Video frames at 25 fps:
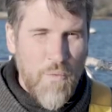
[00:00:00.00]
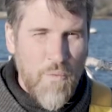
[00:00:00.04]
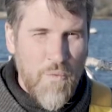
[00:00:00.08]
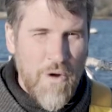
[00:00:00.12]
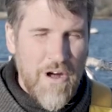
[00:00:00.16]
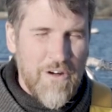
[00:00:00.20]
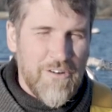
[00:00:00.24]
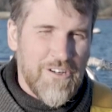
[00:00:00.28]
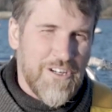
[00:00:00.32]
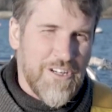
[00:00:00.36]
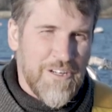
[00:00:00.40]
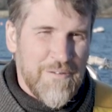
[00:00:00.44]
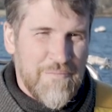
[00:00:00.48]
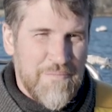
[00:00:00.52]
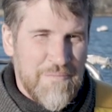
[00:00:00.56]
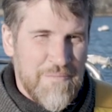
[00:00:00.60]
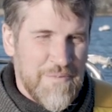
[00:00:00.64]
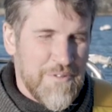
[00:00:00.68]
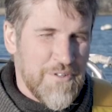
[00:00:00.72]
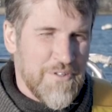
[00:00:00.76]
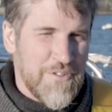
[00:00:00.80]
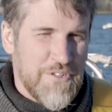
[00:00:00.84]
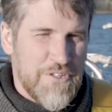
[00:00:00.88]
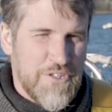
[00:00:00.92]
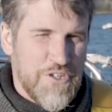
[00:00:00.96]

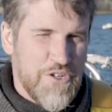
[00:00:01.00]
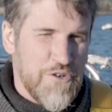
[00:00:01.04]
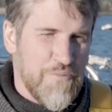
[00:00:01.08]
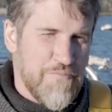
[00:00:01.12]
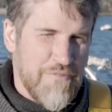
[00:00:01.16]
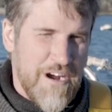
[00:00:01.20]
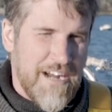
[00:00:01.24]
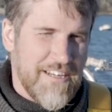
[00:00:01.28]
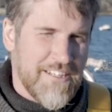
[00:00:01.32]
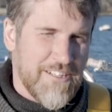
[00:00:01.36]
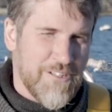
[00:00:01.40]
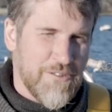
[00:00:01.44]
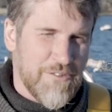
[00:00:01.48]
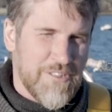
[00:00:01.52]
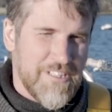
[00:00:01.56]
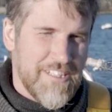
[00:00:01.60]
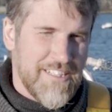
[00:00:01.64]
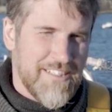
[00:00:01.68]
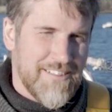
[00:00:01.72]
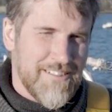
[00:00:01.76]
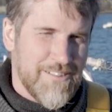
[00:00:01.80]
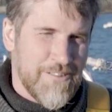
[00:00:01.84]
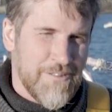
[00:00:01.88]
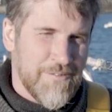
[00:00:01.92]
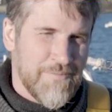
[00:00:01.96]
Welcome to Practical
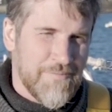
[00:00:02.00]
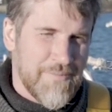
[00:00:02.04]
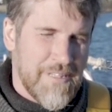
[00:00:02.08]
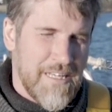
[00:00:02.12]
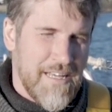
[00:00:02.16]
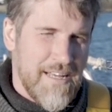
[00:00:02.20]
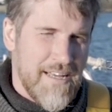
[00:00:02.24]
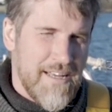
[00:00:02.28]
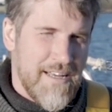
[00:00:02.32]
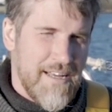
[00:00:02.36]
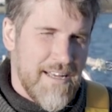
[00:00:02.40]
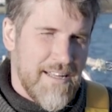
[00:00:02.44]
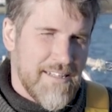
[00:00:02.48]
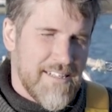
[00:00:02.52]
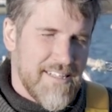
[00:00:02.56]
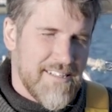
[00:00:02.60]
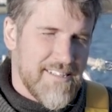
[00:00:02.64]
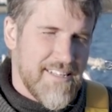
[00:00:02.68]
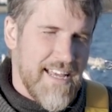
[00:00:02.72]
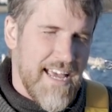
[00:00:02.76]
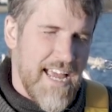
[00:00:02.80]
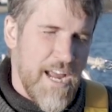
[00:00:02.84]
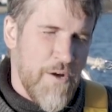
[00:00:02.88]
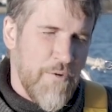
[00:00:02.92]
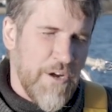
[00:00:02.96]
Sea School.
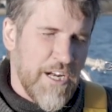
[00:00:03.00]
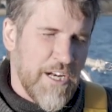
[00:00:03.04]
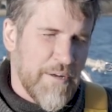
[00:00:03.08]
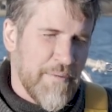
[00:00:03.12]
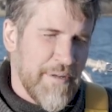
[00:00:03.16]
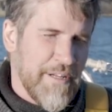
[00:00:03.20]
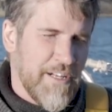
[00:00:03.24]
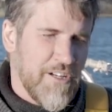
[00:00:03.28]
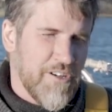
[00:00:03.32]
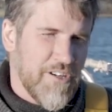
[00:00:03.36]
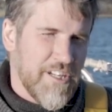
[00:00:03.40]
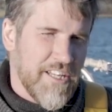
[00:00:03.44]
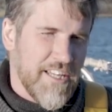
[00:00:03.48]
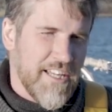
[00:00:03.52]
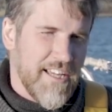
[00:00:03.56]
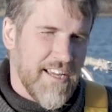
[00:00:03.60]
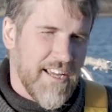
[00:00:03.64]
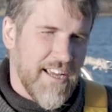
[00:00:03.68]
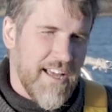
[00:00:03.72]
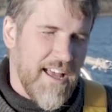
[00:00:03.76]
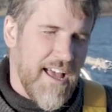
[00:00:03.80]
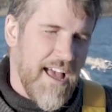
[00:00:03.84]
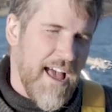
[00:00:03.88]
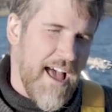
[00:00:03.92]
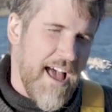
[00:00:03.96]
Today we're going to be
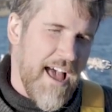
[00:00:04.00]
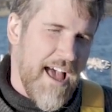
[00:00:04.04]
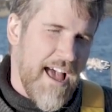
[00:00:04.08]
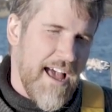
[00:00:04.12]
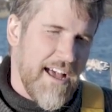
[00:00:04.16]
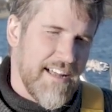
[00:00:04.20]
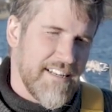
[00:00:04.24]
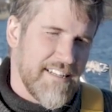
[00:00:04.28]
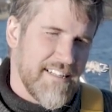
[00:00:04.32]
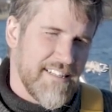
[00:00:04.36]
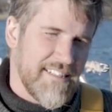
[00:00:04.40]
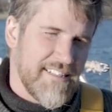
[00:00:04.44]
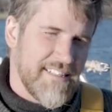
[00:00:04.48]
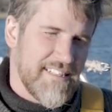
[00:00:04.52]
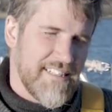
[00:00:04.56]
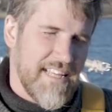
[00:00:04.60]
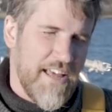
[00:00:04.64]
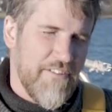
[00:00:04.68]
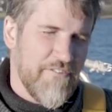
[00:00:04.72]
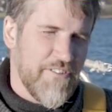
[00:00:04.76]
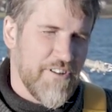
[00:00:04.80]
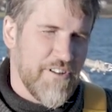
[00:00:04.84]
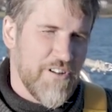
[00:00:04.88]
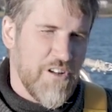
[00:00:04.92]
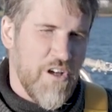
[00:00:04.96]
looking at
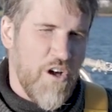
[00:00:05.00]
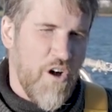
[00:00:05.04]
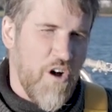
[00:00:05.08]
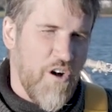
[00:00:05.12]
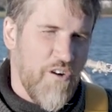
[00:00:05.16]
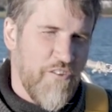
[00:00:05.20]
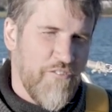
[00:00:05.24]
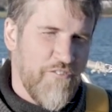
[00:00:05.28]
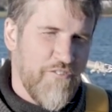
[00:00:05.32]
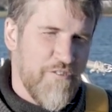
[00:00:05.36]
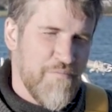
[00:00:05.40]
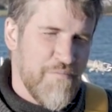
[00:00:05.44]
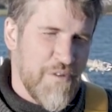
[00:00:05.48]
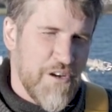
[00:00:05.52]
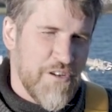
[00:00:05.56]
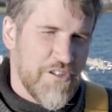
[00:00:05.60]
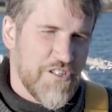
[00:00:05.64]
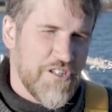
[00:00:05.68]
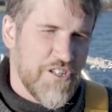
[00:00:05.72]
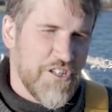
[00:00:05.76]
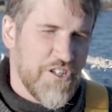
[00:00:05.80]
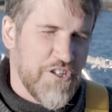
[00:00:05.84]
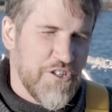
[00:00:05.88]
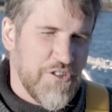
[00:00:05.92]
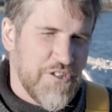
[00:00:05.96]
7 of the
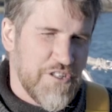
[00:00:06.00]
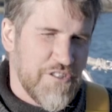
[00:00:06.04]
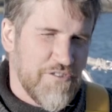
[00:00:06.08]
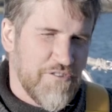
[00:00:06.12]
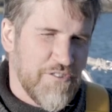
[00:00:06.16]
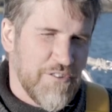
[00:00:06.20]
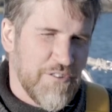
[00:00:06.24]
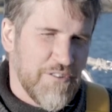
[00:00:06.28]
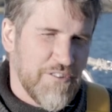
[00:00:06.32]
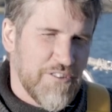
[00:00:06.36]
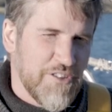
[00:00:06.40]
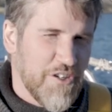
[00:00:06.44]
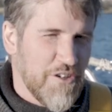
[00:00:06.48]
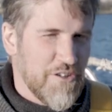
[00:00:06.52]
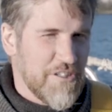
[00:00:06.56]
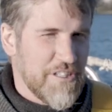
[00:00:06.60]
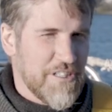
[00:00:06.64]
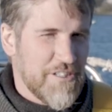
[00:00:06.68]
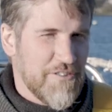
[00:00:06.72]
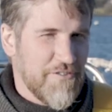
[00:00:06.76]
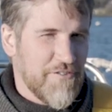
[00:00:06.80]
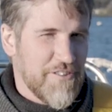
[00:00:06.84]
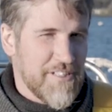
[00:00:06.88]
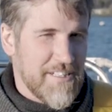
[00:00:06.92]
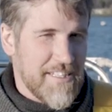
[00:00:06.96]
most useful
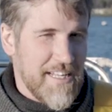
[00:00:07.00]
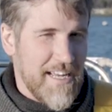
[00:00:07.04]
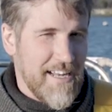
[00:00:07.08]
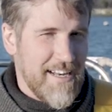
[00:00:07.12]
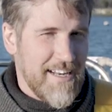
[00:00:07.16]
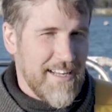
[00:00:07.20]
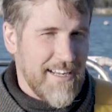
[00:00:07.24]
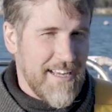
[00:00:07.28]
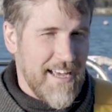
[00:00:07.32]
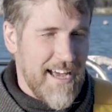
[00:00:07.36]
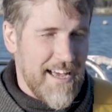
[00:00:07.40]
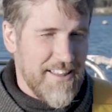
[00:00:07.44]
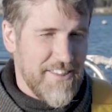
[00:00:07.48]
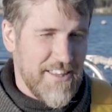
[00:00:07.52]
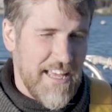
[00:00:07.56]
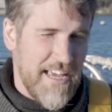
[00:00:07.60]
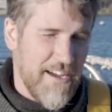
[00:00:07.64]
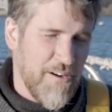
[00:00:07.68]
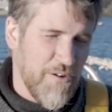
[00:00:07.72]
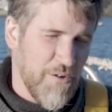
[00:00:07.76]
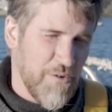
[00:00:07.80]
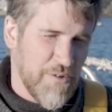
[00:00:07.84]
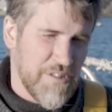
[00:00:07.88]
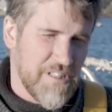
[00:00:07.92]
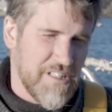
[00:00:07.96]
knots for sailing, and
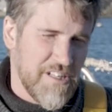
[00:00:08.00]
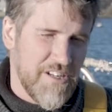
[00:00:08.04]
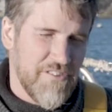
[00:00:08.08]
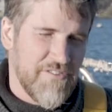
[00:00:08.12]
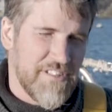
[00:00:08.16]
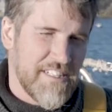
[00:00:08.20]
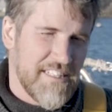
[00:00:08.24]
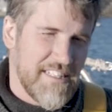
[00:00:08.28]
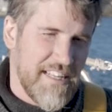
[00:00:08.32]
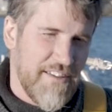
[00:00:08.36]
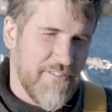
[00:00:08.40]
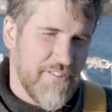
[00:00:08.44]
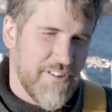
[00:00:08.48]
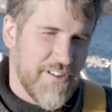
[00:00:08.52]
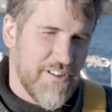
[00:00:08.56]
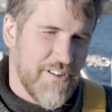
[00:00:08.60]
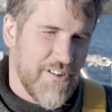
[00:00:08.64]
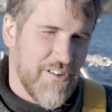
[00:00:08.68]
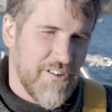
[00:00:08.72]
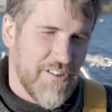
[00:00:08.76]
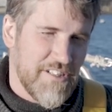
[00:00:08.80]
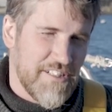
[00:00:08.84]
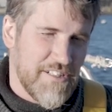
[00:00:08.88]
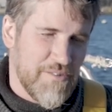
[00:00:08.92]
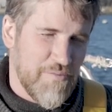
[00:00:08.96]
they're also the 7
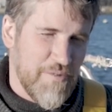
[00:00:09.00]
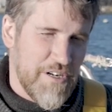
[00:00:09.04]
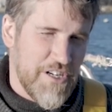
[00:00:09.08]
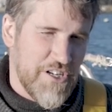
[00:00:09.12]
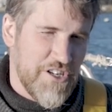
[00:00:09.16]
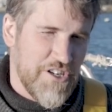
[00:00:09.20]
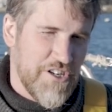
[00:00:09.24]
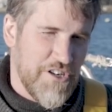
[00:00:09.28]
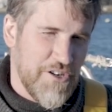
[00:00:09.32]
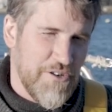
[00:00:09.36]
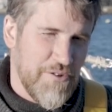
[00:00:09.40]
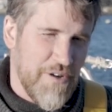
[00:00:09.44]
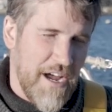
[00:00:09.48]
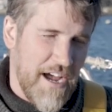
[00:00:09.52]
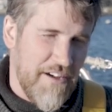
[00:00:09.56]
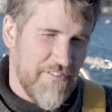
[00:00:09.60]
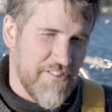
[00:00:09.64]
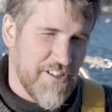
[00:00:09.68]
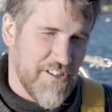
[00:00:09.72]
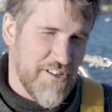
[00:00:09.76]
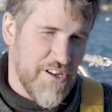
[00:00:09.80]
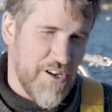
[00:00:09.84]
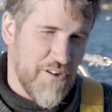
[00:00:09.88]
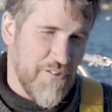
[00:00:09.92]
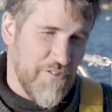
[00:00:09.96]
knots which you have
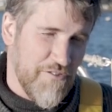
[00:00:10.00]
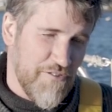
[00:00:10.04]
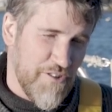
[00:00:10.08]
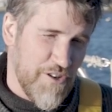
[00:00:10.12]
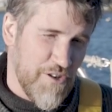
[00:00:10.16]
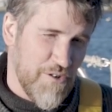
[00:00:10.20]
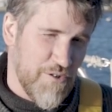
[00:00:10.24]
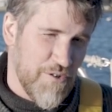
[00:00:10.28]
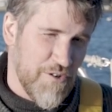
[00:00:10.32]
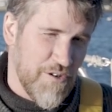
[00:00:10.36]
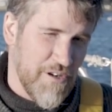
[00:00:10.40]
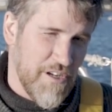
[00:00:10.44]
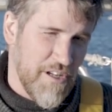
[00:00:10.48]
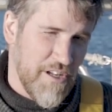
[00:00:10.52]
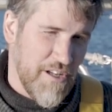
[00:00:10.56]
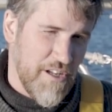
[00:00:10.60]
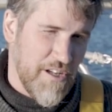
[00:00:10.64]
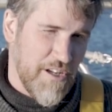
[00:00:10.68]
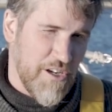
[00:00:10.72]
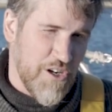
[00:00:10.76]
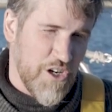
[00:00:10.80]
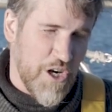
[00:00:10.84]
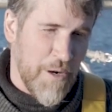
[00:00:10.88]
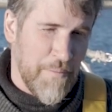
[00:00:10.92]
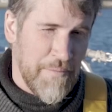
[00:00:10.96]
to know for your
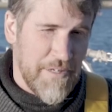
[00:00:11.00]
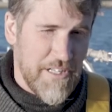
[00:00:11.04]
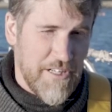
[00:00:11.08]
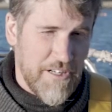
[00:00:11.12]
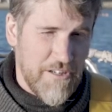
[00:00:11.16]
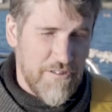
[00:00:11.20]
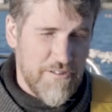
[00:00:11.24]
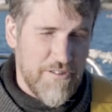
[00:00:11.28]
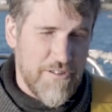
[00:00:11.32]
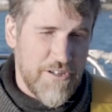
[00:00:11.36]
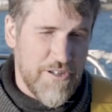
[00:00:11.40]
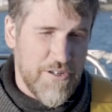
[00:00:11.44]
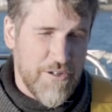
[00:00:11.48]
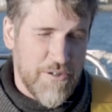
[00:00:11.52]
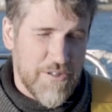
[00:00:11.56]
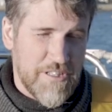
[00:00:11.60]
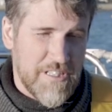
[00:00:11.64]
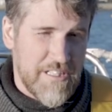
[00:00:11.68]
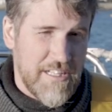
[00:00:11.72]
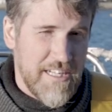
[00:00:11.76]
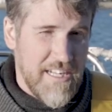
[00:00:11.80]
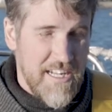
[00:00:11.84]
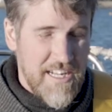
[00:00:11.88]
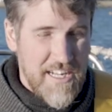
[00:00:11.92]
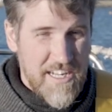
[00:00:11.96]
competent crew
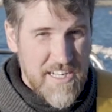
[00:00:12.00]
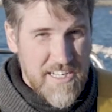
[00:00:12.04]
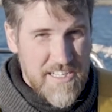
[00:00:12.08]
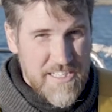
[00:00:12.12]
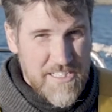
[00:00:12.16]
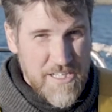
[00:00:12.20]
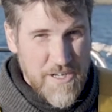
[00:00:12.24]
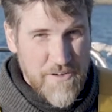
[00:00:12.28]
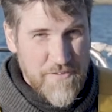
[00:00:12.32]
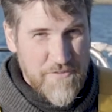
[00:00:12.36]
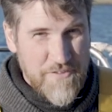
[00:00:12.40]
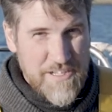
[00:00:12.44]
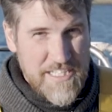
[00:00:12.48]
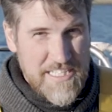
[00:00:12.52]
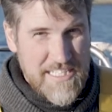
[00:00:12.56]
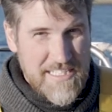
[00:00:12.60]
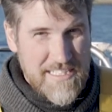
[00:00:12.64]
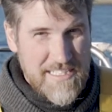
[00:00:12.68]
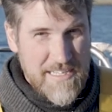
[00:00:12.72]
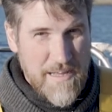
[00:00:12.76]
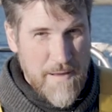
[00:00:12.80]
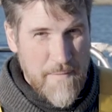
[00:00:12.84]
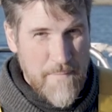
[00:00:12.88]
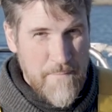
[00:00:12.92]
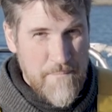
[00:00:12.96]
course. So
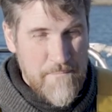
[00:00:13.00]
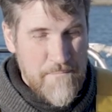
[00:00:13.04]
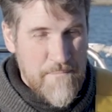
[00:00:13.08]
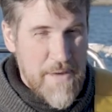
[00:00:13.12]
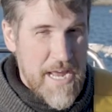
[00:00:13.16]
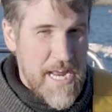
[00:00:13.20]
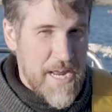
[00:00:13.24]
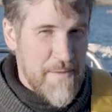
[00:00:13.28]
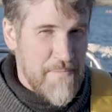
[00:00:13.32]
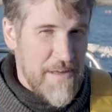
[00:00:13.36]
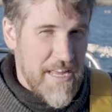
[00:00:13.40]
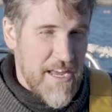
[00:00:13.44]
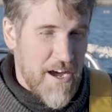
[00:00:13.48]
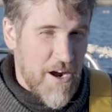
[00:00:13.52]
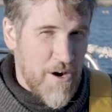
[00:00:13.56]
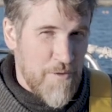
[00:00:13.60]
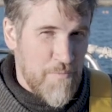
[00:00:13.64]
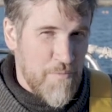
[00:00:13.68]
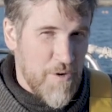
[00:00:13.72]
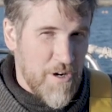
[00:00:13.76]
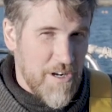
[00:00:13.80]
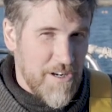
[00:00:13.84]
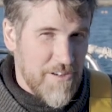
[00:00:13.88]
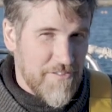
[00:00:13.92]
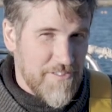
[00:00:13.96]
this may be
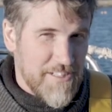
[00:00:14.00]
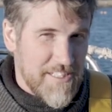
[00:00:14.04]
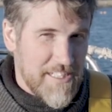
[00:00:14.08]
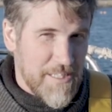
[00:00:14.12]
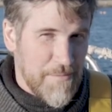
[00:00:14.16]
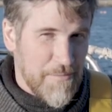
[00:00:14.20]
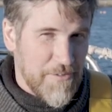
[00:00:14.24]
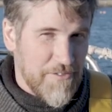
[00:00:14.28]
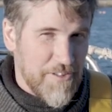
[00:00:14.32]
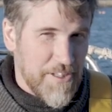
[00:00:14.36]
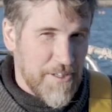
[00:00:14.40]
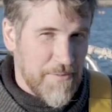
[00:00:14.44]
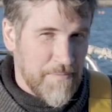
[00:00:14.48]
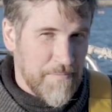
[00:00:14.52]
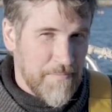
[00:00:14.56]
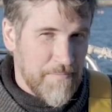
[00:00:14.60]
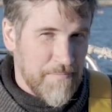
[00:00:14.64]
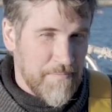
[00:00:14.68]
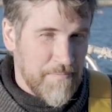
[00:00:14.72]
homework for some of you.